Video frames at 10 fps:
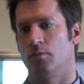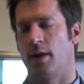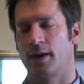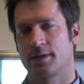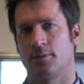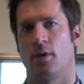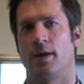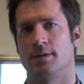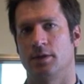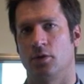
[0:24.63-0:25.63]

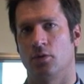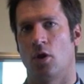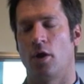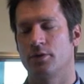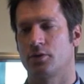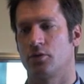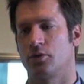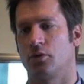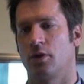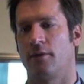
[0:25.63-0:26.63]
maximizing your
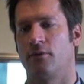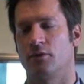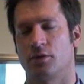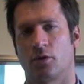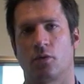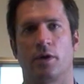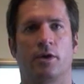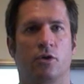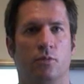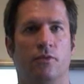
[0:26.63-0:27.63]
non-surgical efforts are
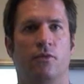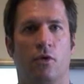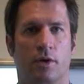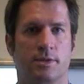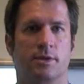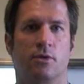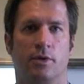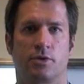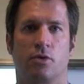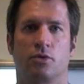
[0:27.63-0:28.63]
critical before
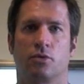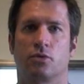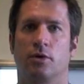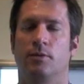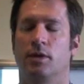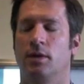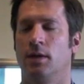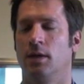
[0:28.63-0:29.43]
considering surgical treatment.